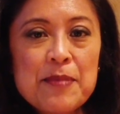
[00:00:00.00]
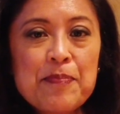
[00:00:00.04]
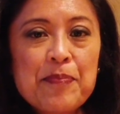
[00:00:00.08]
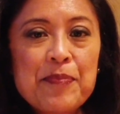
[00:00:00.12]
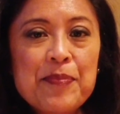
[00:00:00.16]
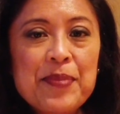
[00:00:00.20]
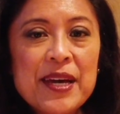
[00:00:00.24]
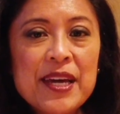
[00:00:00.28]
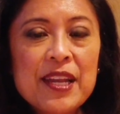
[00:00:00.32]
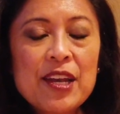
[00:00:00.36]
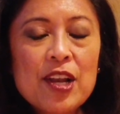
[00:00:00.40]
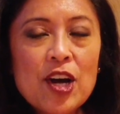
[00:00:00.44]

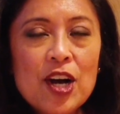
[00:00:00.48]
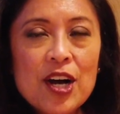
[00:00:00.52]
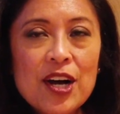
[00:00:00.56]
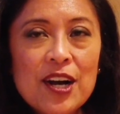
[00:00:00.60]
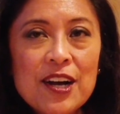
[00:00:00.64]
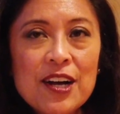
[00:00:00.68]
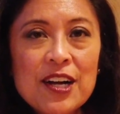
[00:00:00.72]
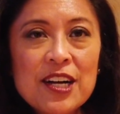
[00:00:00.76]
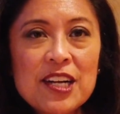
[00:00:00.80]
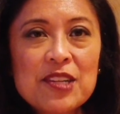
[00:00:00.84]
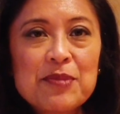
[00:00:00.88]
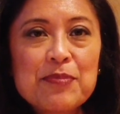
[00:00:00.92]
but
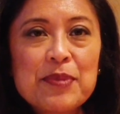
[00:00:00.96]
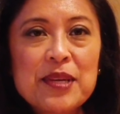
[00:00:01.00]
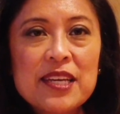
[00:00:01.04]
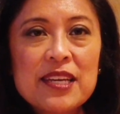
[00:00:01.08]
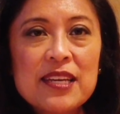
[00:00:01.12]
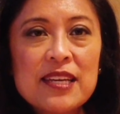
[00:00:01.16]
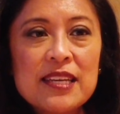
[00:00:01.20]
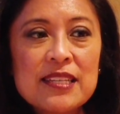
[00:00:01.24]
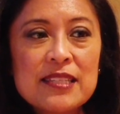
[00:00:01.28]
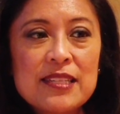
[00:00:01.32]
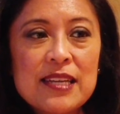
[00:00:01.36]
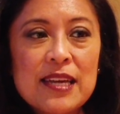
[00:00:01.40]
hard
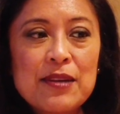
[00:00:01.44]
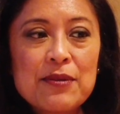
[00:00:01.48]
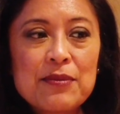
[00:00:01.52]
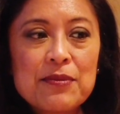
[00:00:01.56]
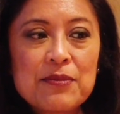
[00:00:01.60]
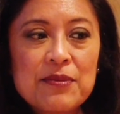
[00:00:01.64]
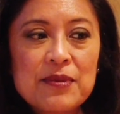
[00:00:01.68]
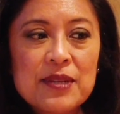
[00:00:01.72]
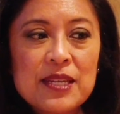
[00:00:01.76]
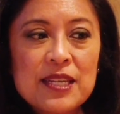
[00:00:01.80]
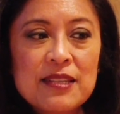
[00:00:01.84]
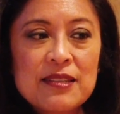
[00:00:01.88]
because I
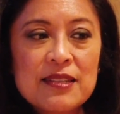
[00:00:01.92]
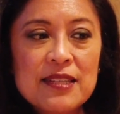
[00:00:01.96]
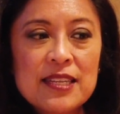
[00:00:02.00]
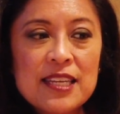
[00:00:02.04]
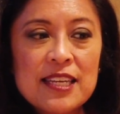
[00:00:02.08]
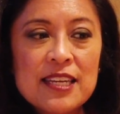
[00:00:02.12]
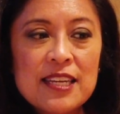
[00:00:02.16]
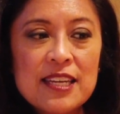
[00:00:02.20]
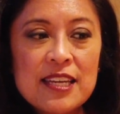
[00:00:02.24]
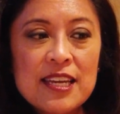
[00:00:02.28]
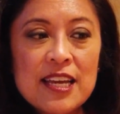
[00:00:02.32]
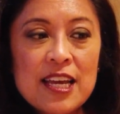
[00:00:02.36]

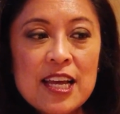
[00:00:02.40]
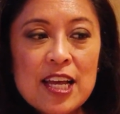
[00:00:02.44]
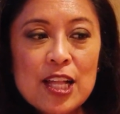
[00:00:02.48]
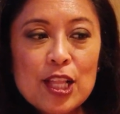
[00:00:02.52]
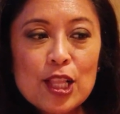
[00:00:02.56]
really